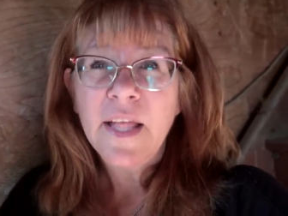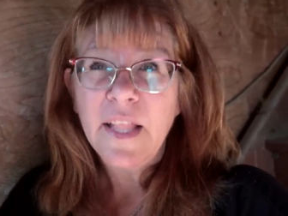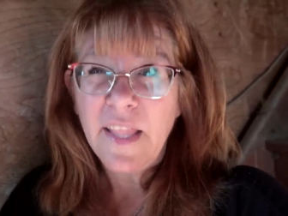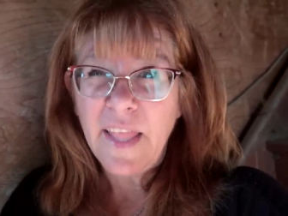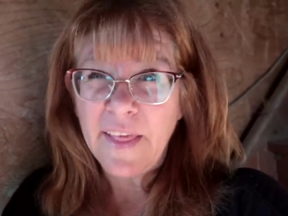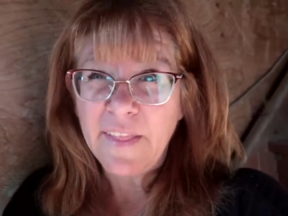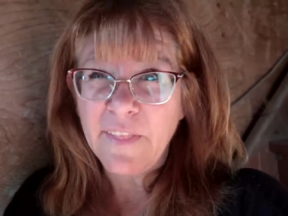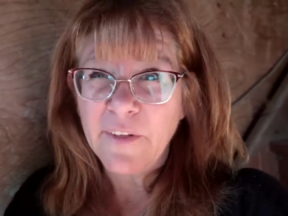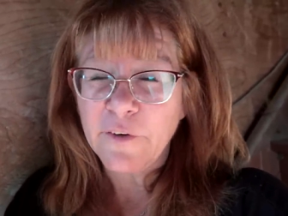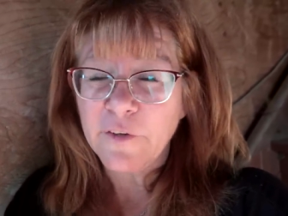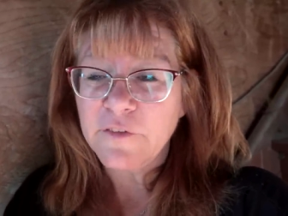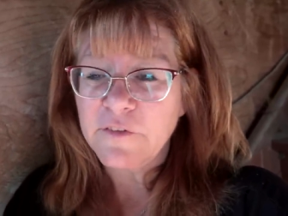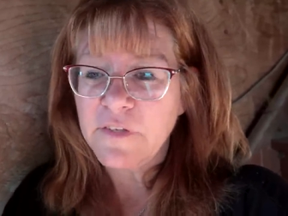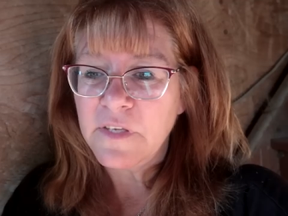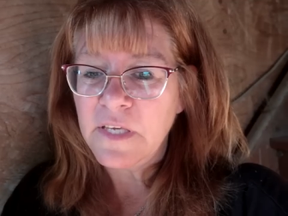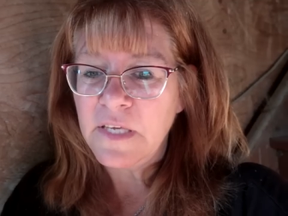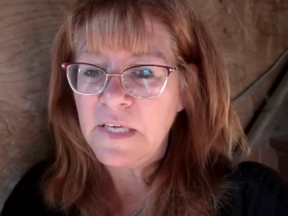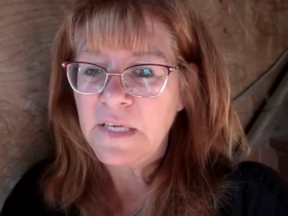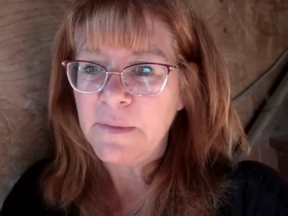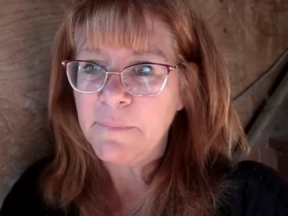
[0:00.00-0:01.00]
like they're a
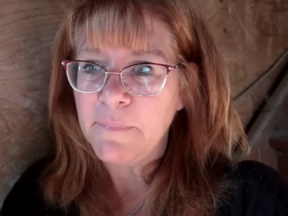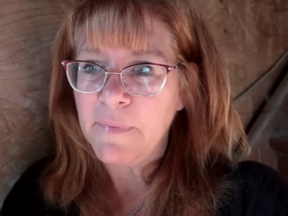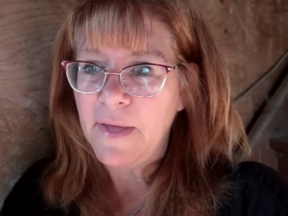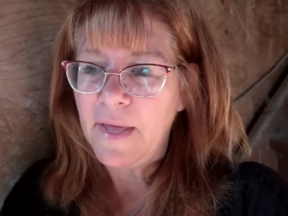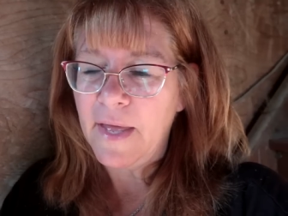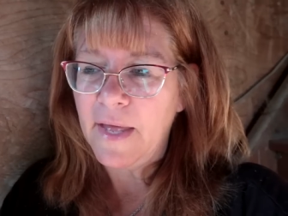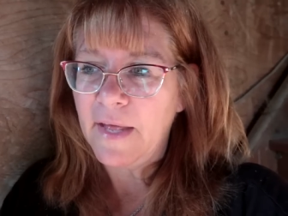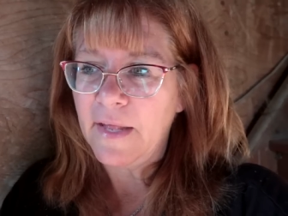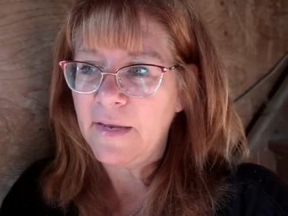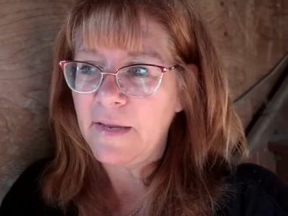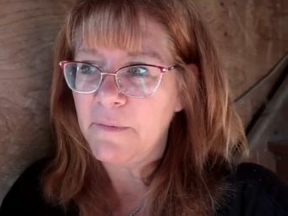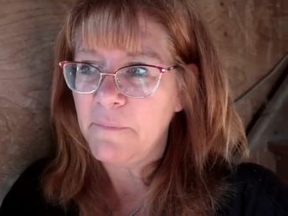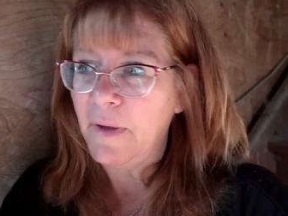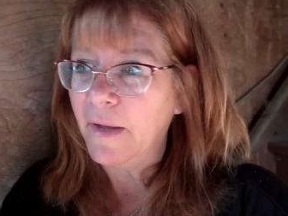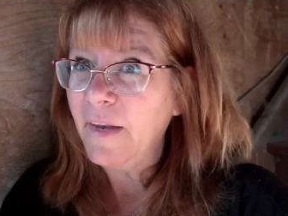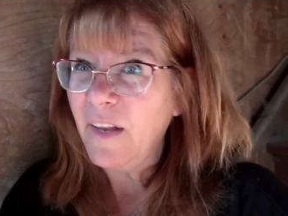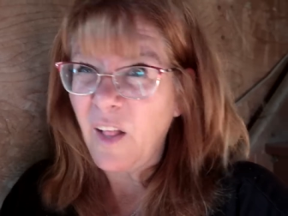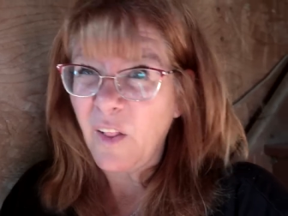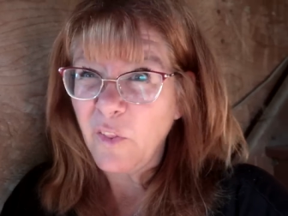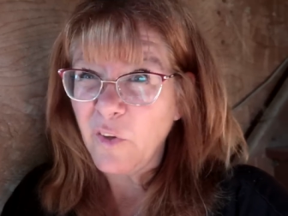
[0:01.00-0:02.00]
team and it
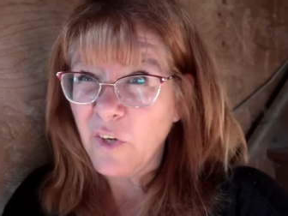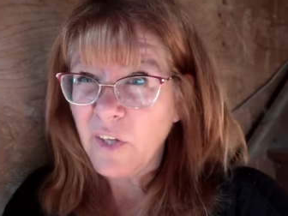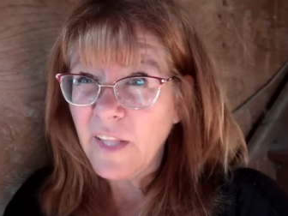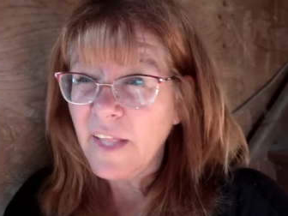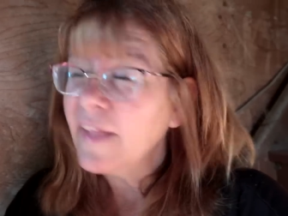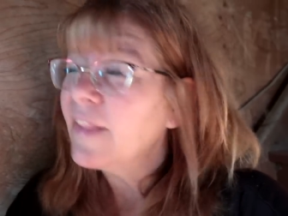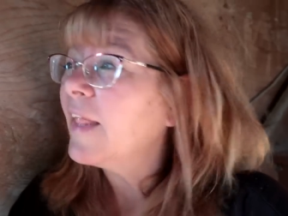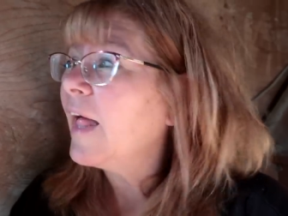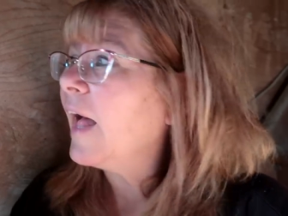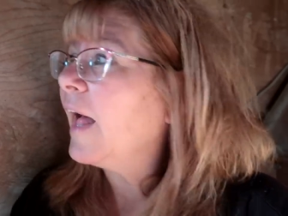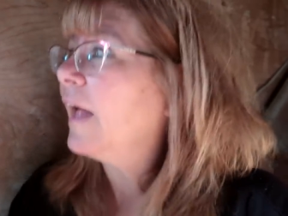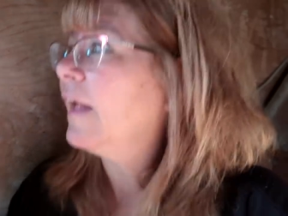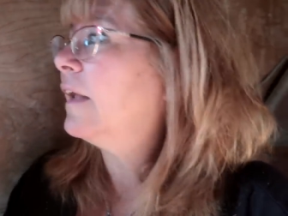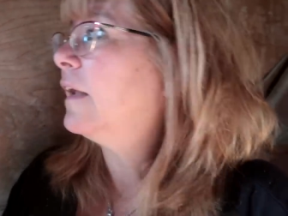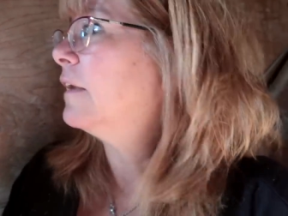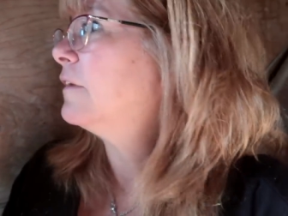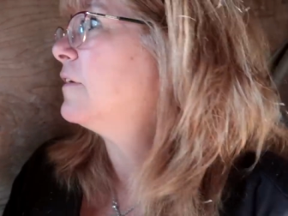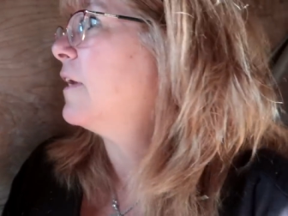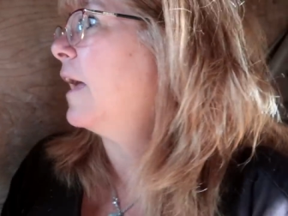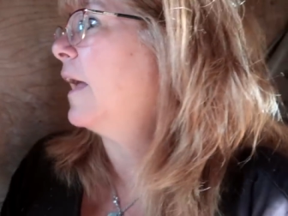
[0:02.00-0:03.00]
might not look like that
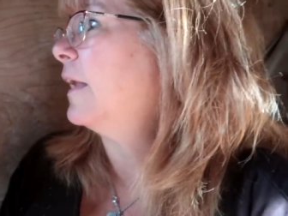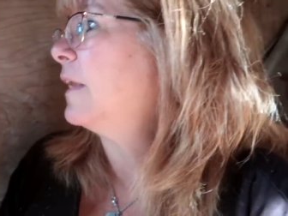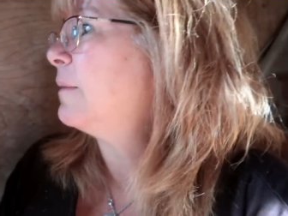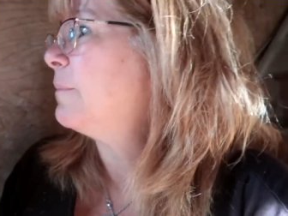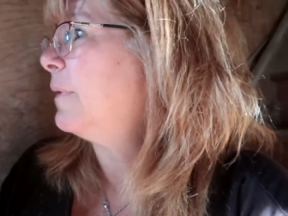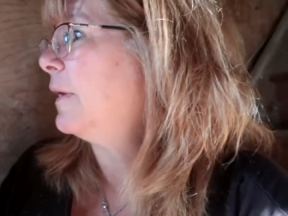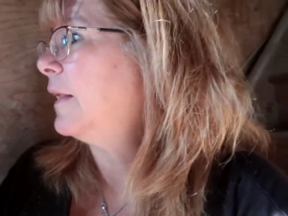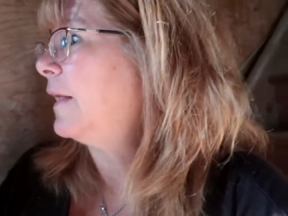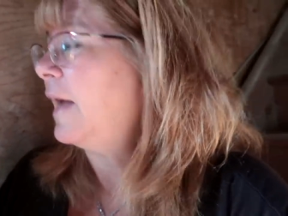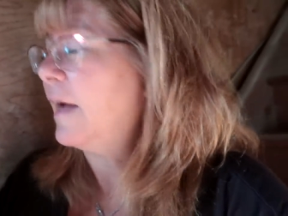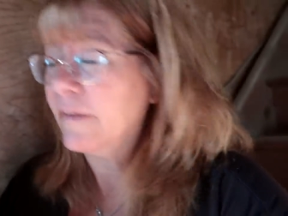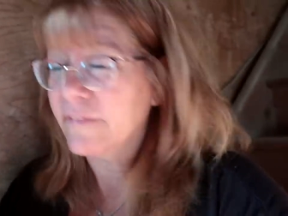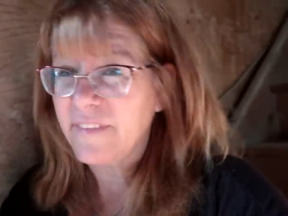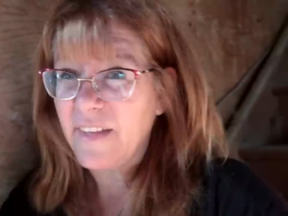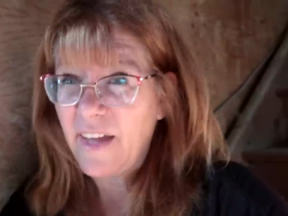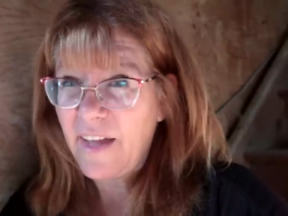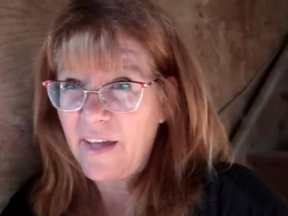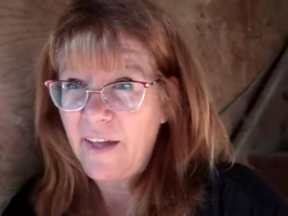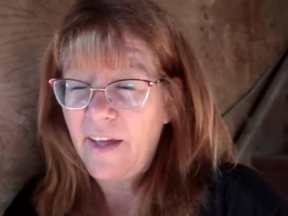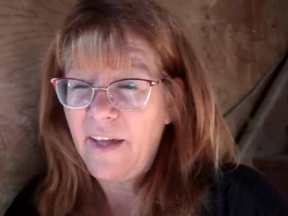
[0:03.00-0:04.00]
to anybody else
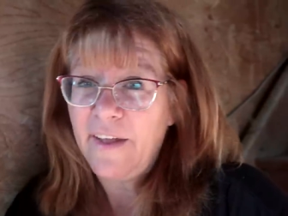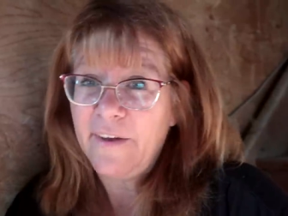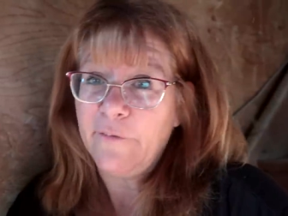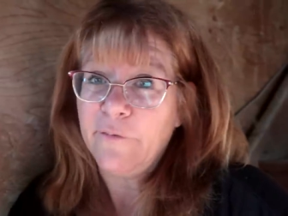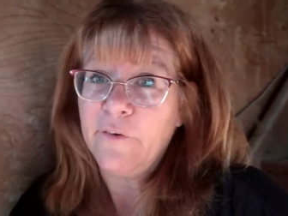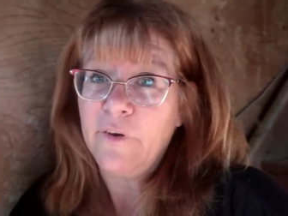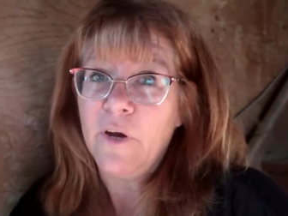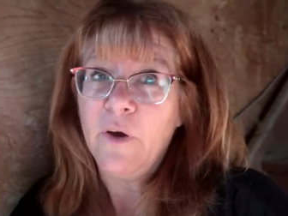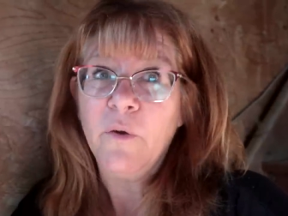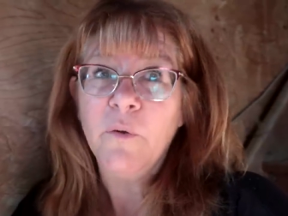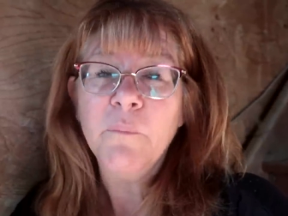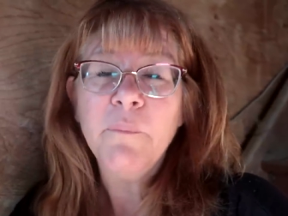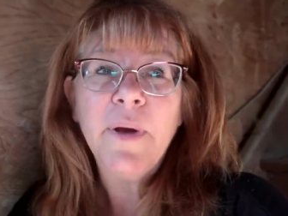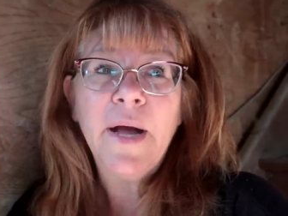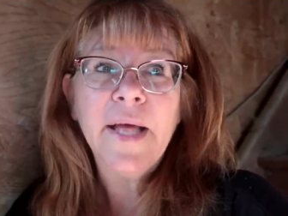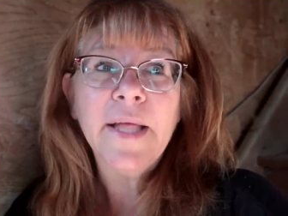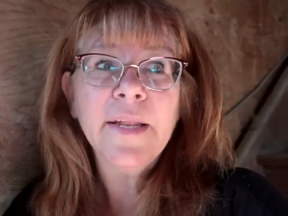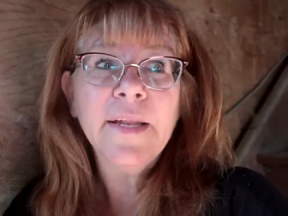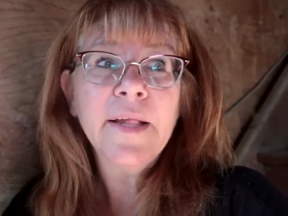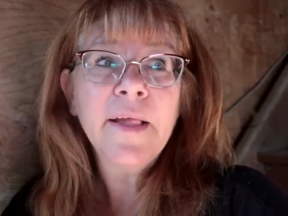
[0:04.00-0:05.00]
i i don't know
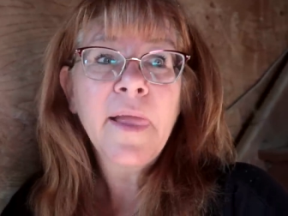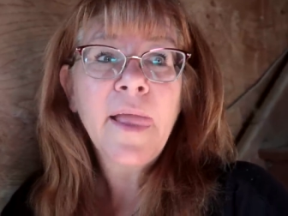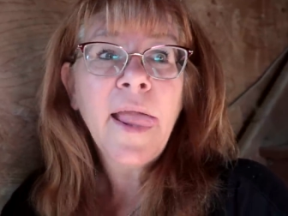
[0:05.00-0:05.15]
but